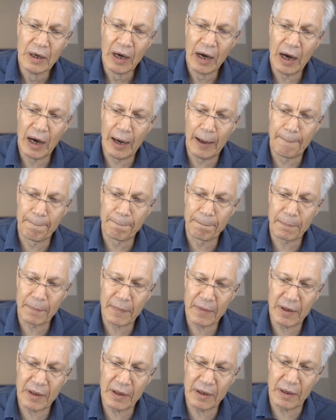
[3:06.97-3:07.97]
um,
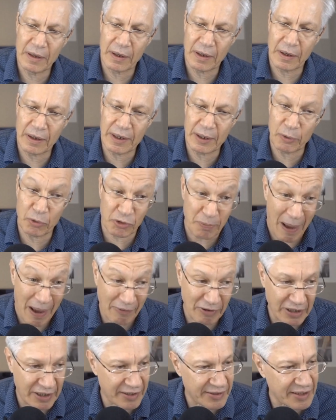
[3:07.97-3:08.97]
he was
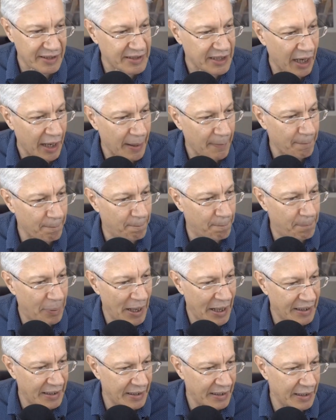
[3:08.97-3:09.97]
married at the time,
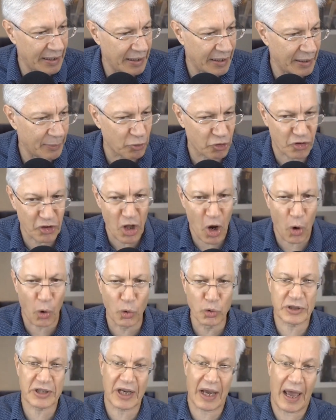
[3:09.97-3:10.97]
but he, he was
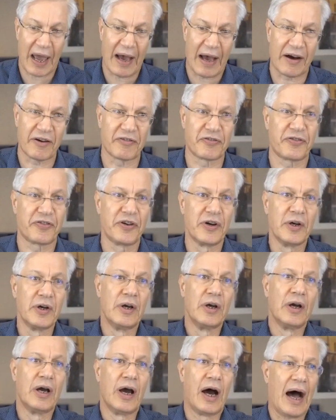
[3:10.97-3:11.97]
known to have,
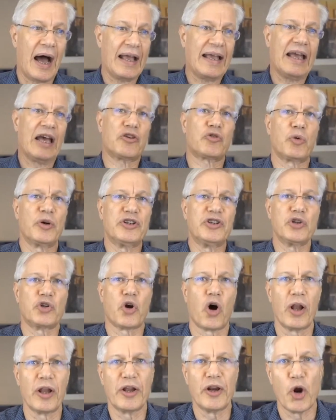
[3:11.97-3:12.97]
I guess, what you
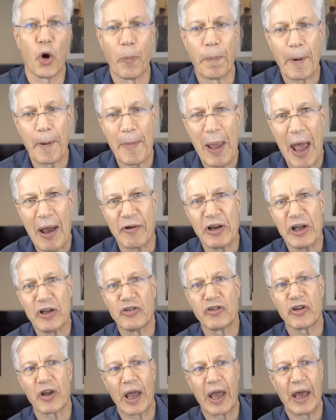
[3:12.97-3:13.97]
call an open
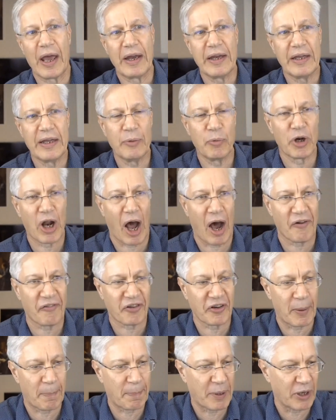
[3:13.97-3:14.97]
marriage, and he would
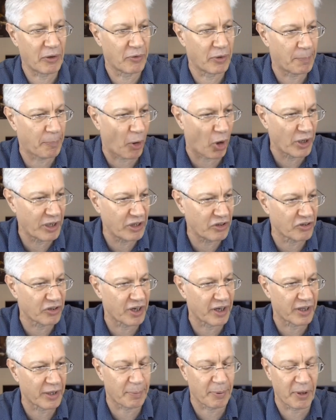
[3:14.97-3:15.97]
often appear at parties and
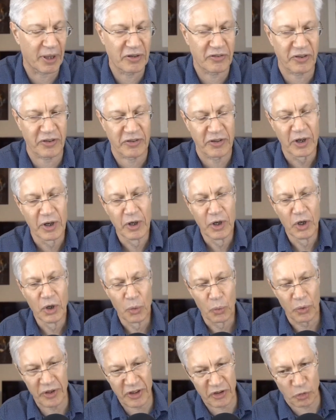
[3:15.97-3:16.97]
other places
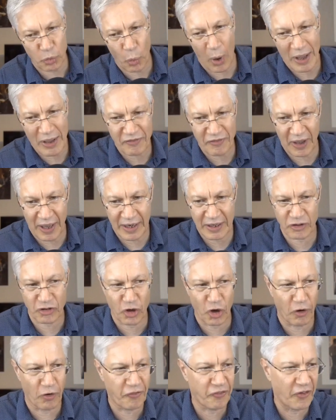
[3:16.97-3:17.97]
with his wife and his
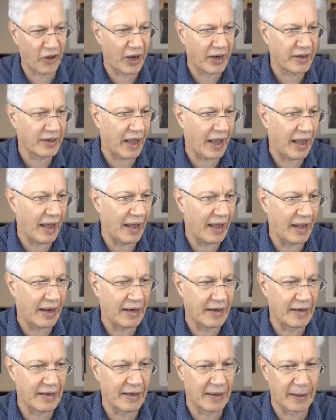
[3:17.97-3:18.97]
girlfriend,
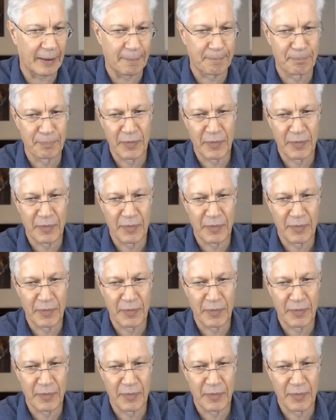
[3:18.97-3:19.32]
and. Um,